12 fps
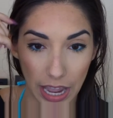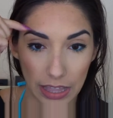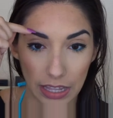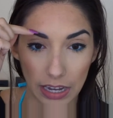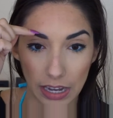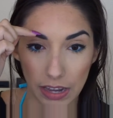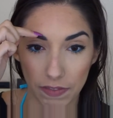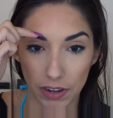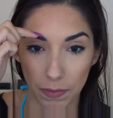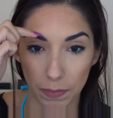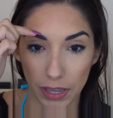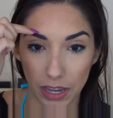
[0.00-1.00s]
and then even
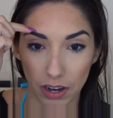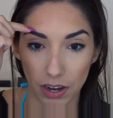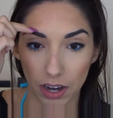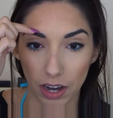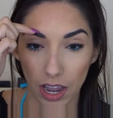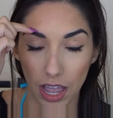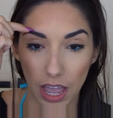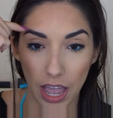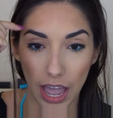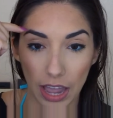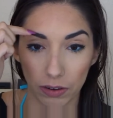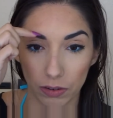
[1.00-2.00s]
up here,
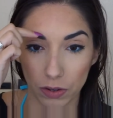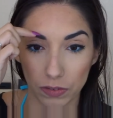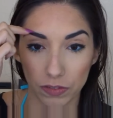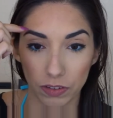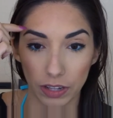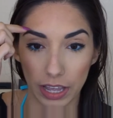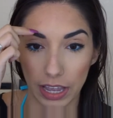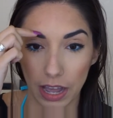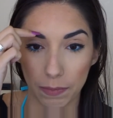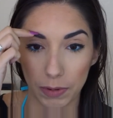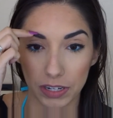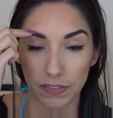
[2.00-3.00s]
I don't know if, like
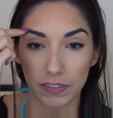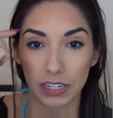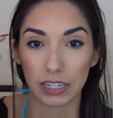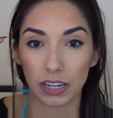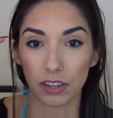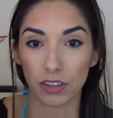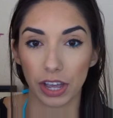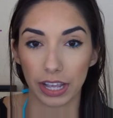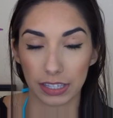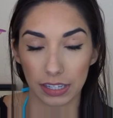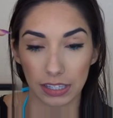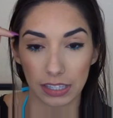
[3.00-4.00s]
how much of detail you
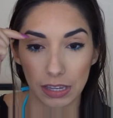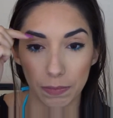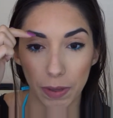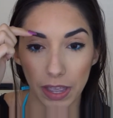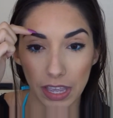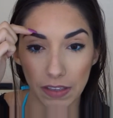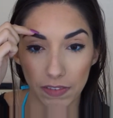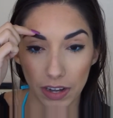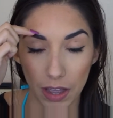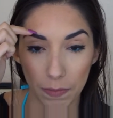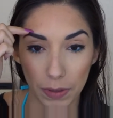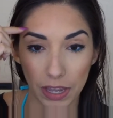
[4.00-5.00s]
guys can see, but even
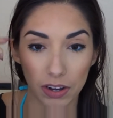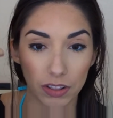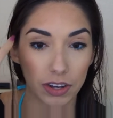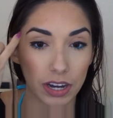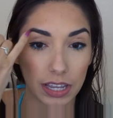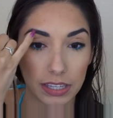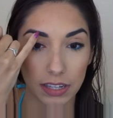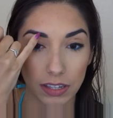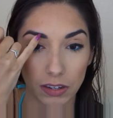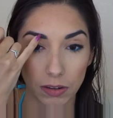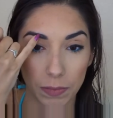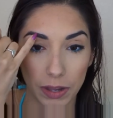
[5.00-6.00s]
up here there is a
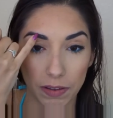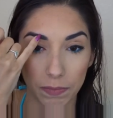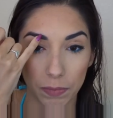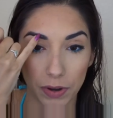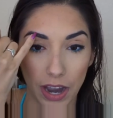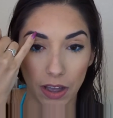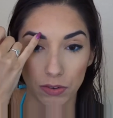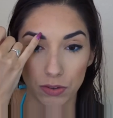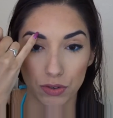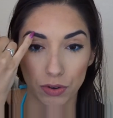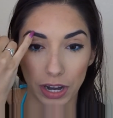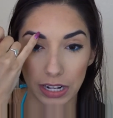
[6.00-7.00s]
little bit of brown
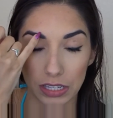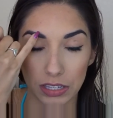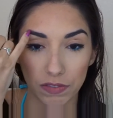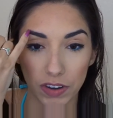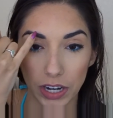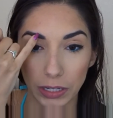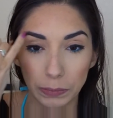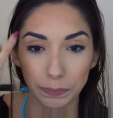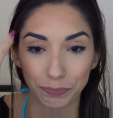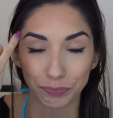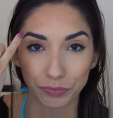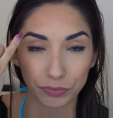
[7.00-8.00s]
transfer.
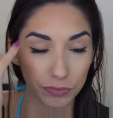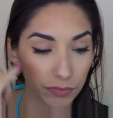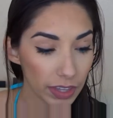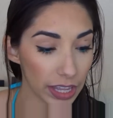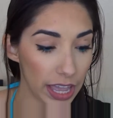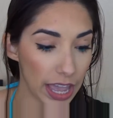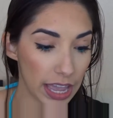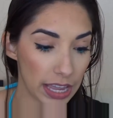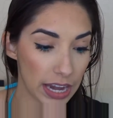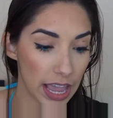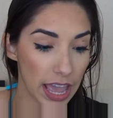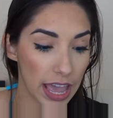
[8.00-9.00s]

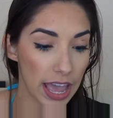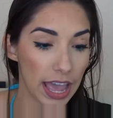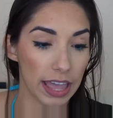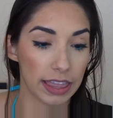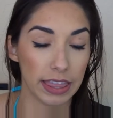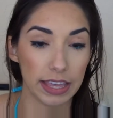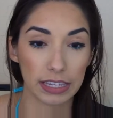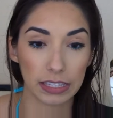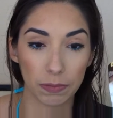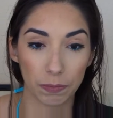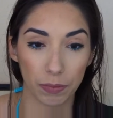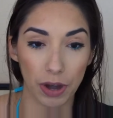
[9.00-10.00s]
And
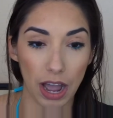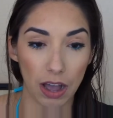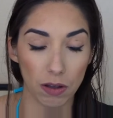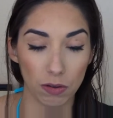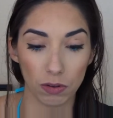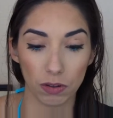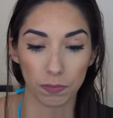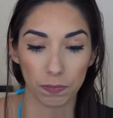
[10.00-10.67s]
this brow